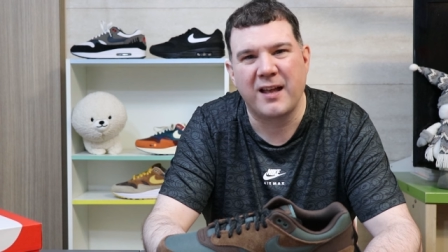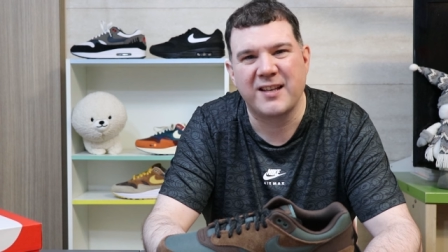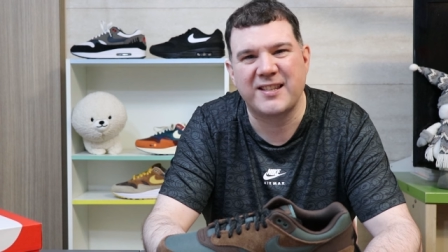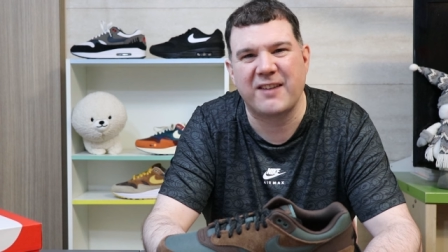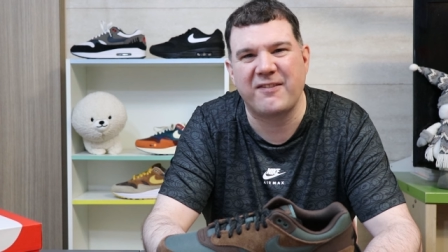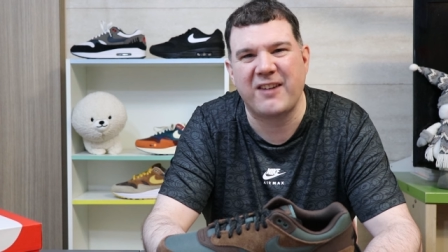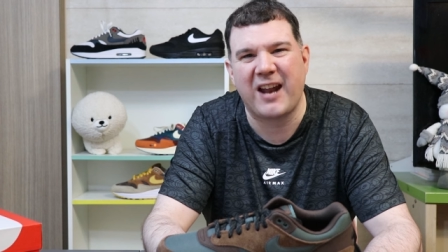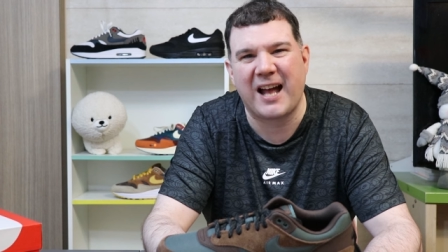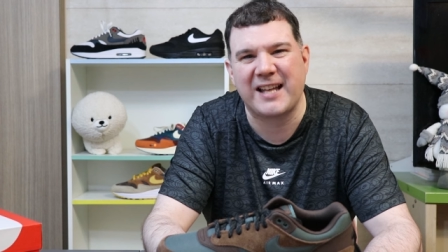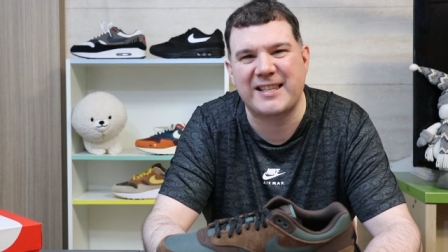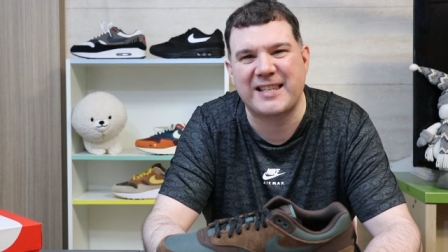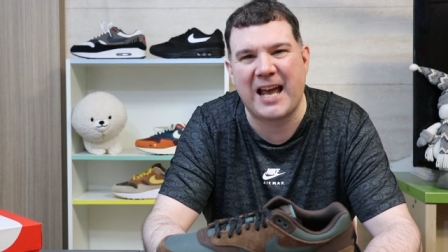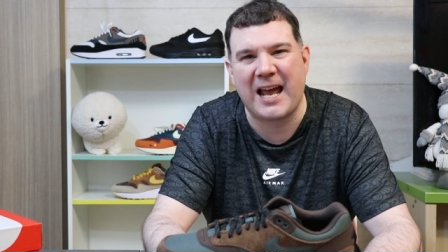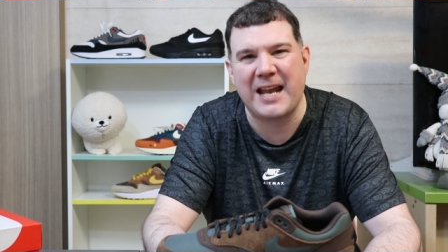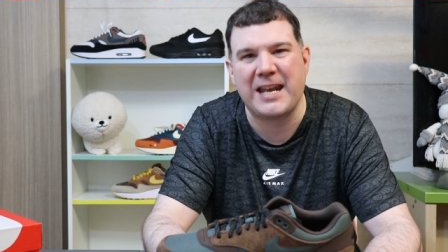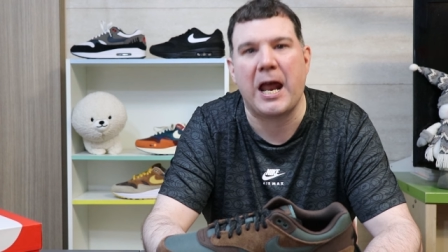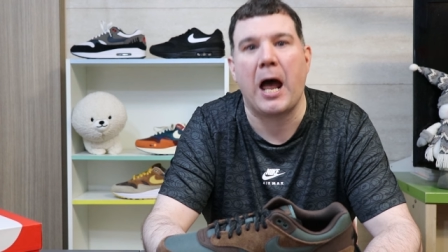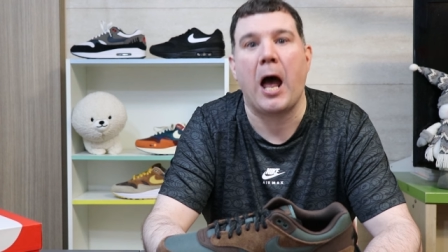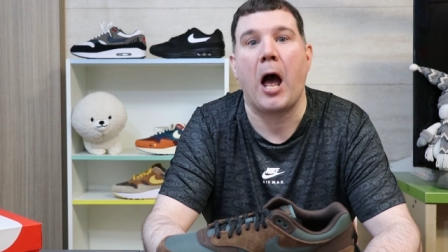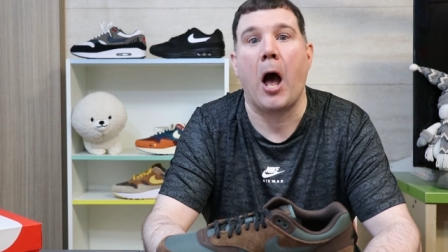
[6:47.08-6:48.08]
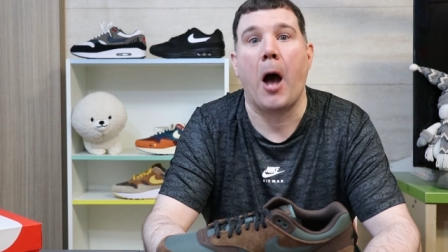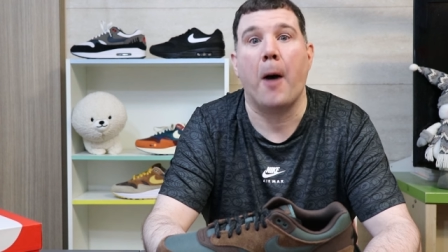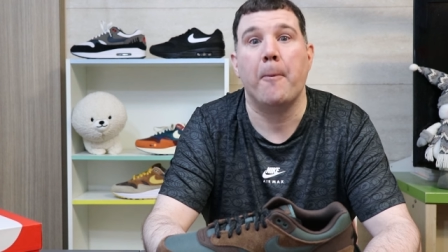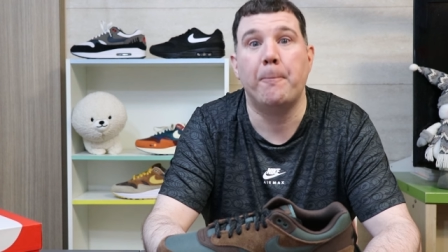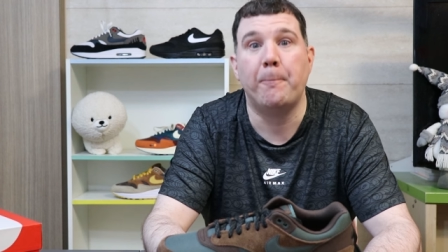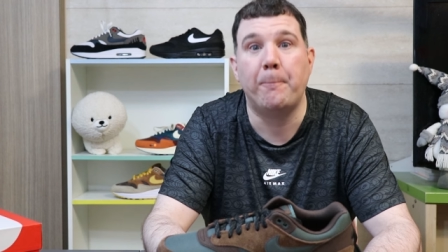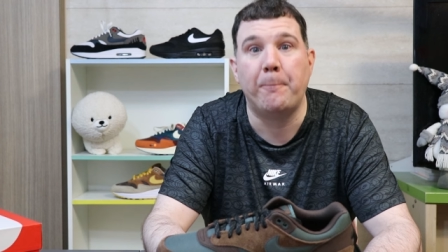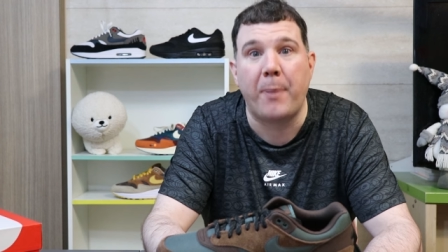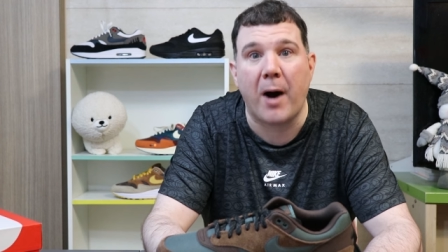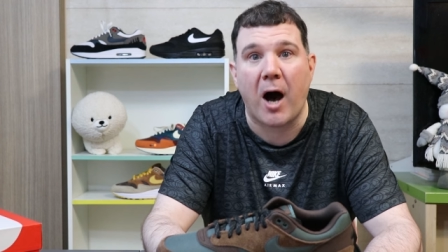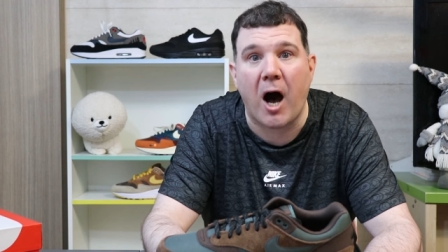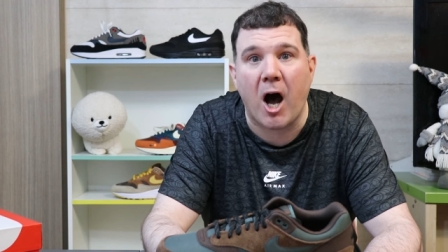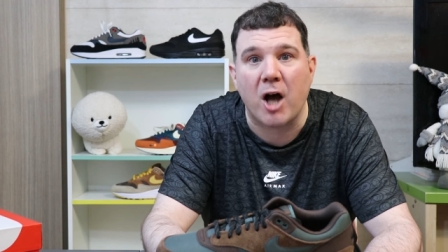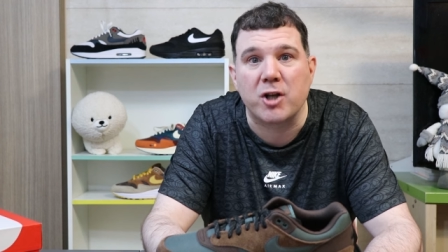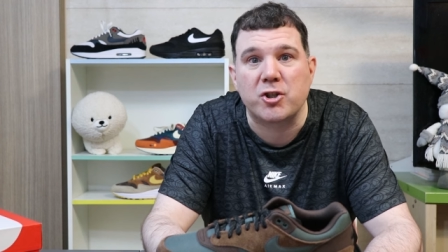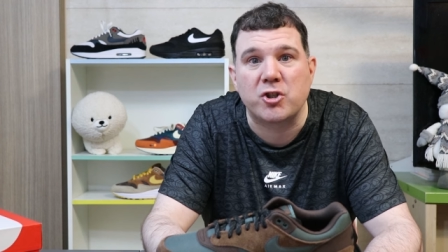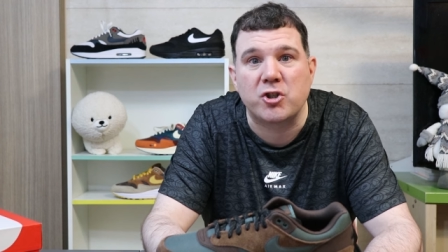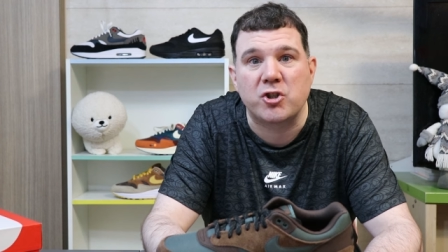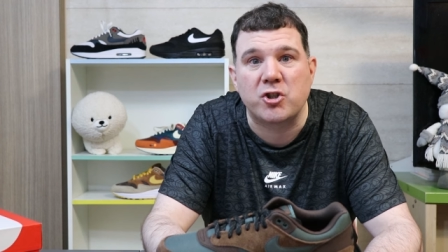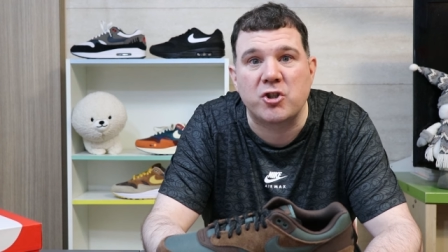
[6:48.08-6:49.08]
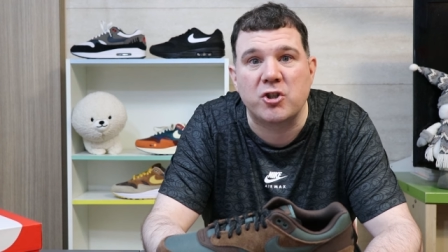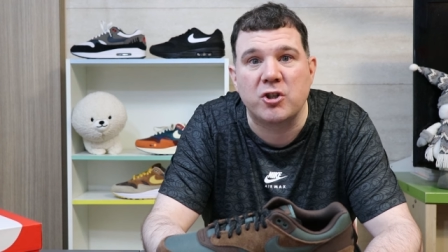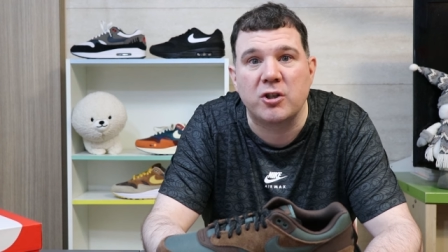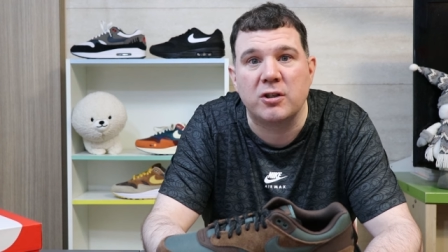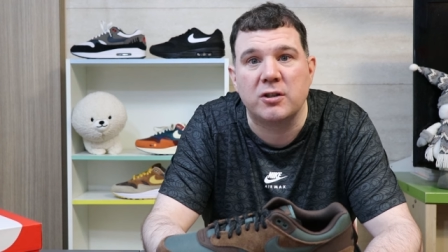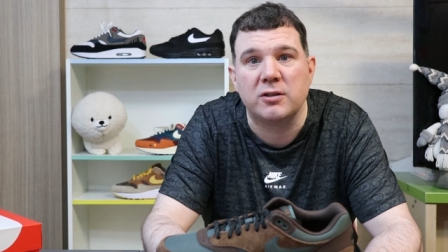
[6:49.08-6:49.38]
7 out of 10. Bosh!